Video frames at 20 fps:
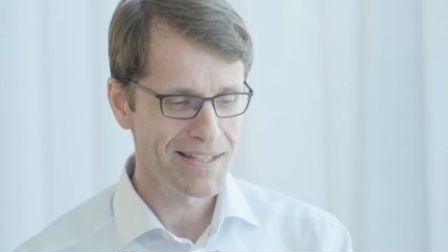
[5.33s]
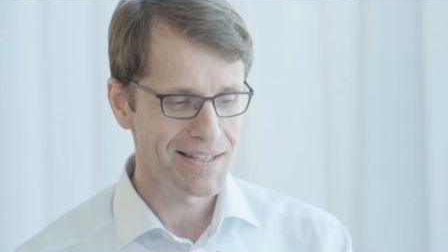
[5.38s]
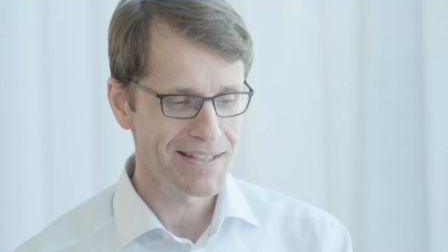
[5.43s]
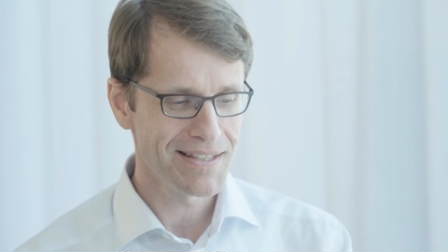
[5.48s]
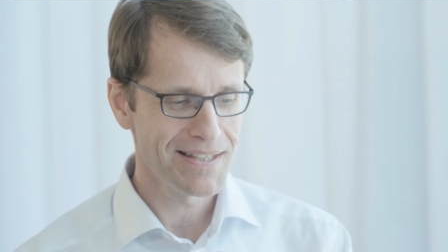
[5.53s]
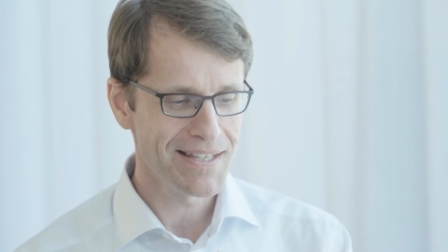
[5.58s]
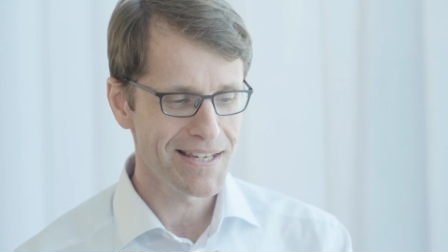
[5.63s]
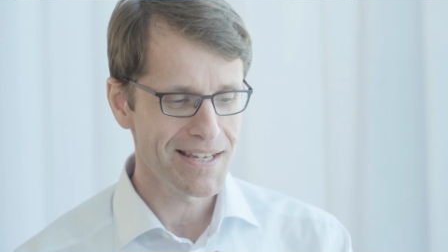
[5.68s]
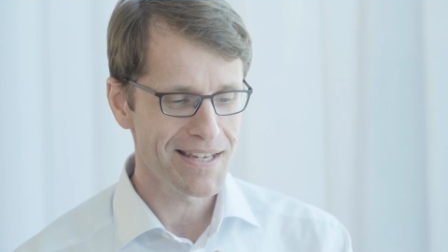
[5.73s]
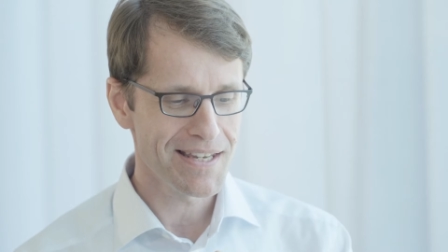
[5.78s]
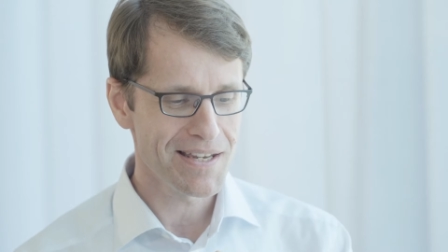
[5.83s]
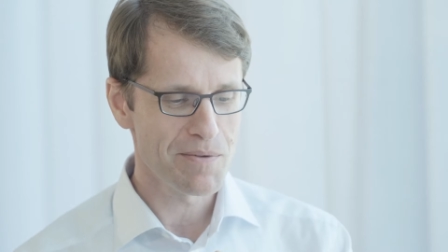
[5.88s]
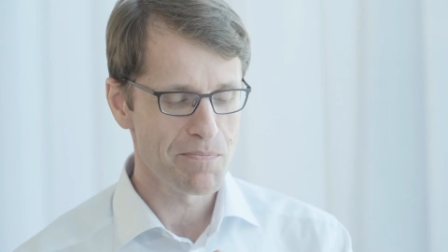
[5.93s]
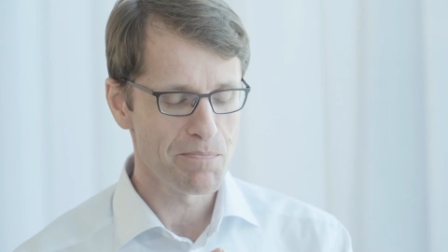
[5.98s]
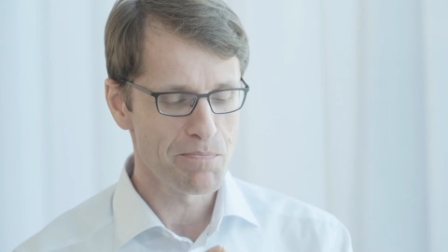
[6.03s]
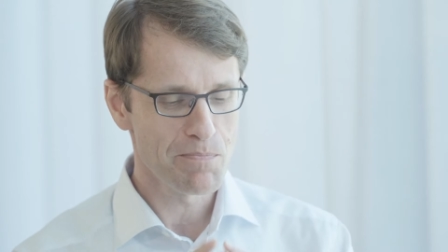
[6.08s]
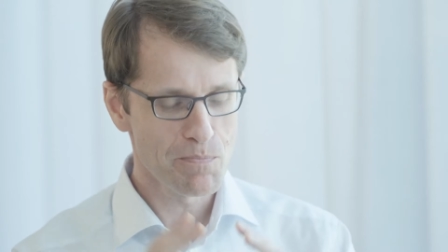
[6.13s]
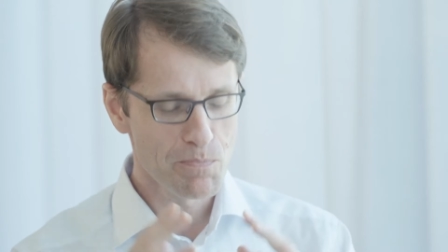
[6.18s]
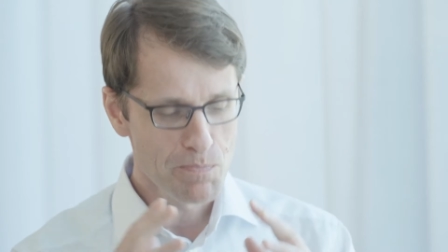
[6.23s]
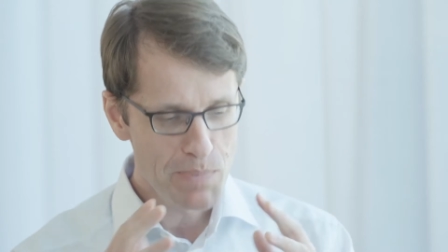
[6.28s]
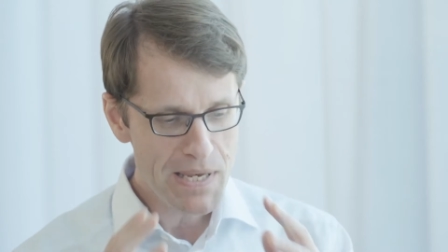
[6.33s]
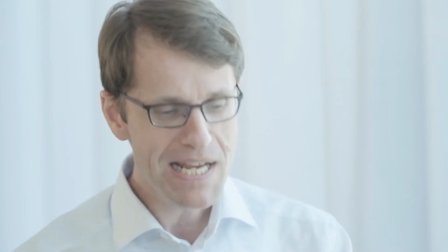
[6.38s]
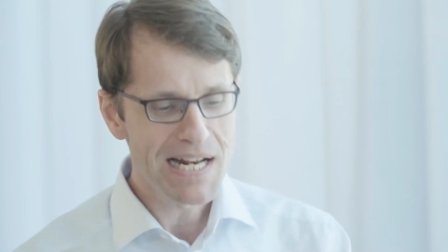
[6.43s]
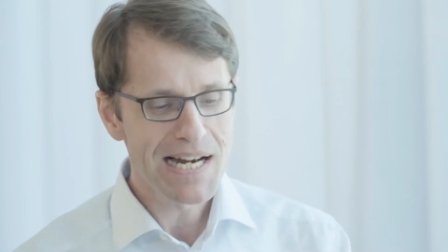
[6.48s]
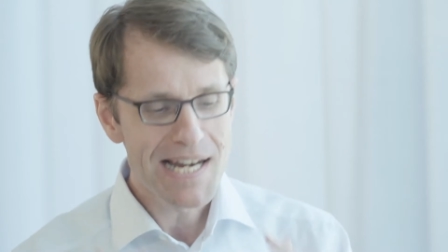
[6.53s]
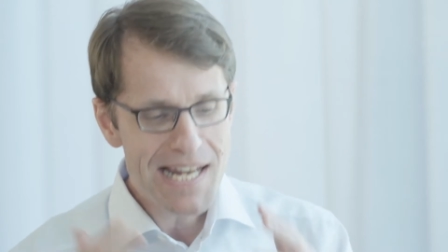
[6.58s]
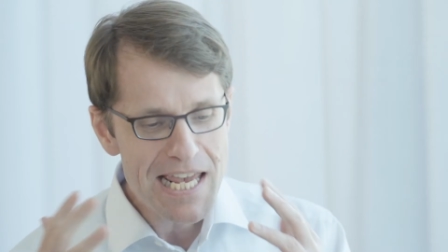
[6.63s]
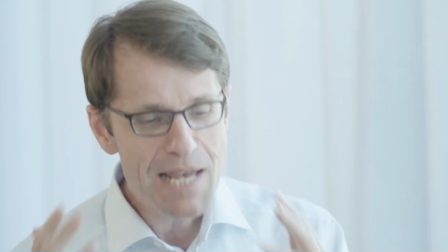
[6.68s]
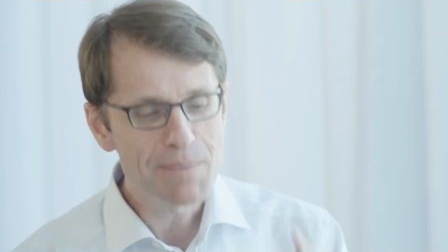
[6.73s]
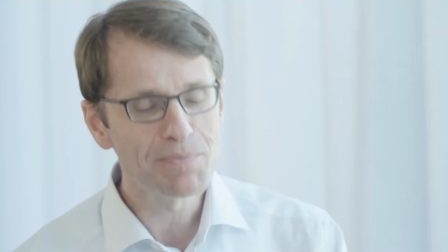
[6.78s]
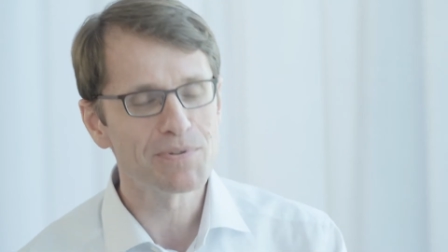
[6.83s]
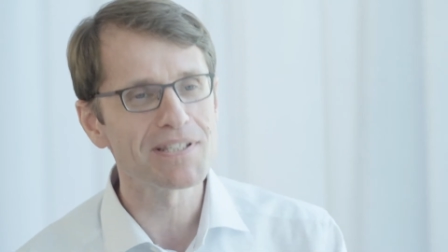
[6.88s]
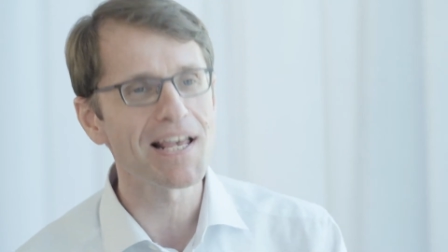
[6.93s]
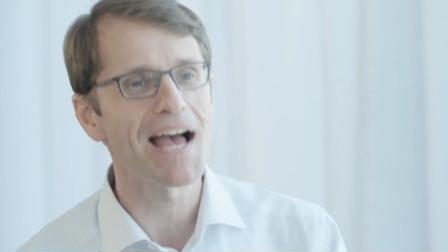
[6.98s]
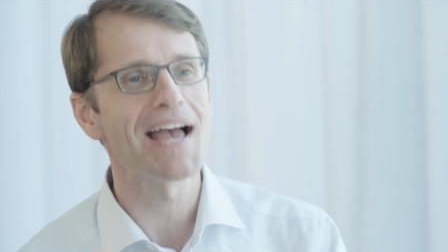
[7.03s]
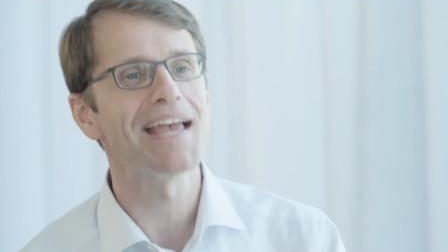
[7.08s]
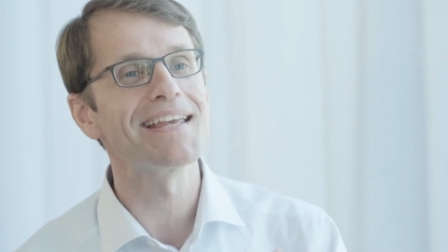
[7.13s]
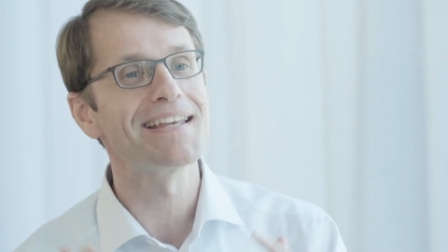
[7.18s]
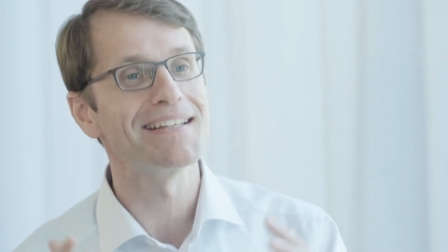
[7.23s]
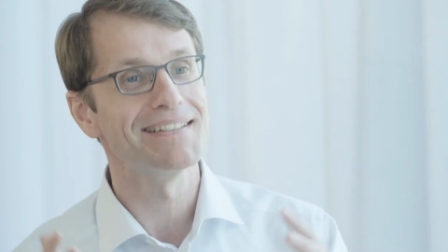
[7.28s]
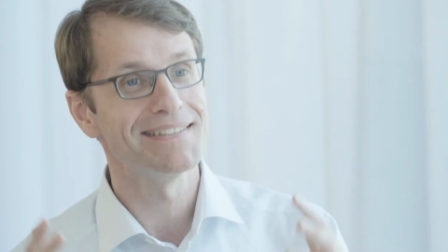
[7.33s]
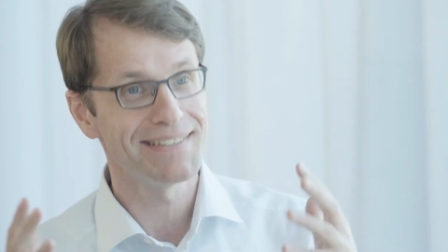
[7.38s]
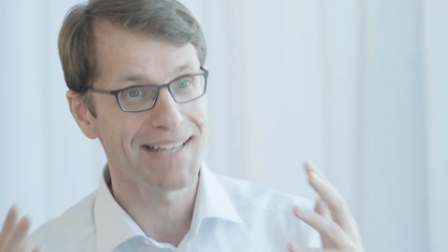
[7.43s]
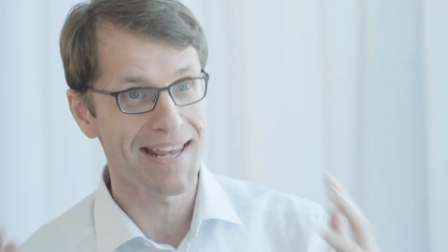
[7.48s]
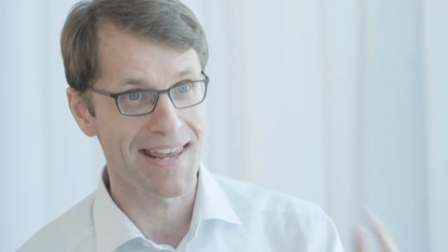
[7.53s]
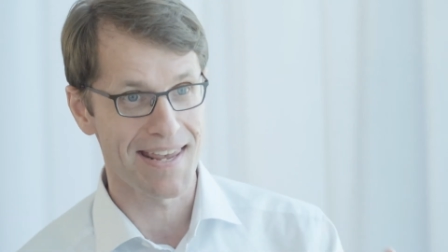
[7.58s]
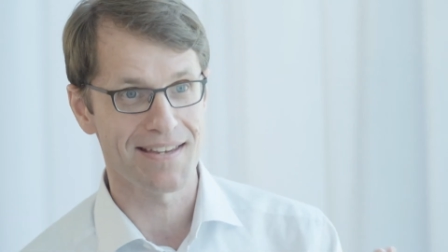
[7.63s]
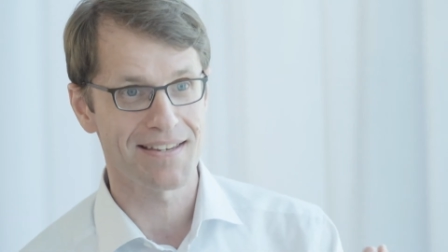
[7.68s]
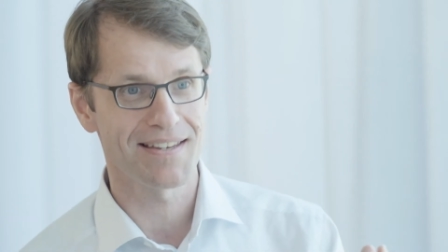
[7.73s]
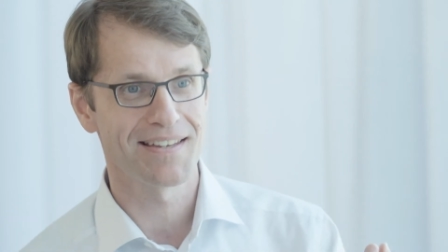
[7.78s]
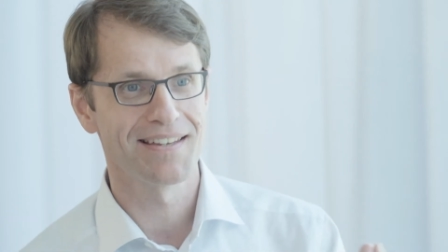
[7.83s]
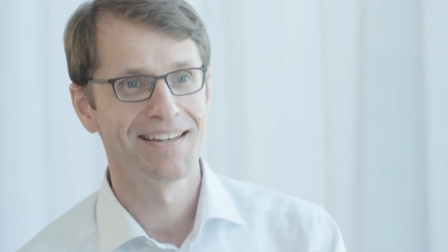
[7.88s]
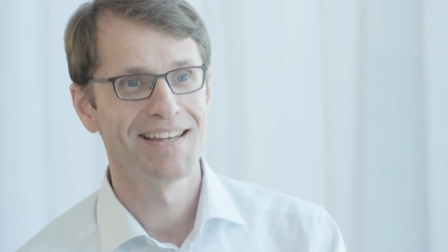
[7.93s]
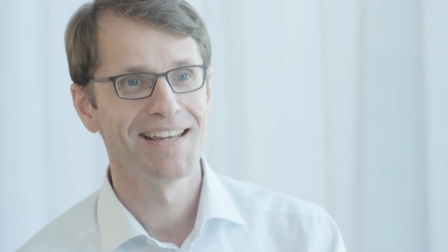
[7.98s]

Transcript: the big leaps science can take.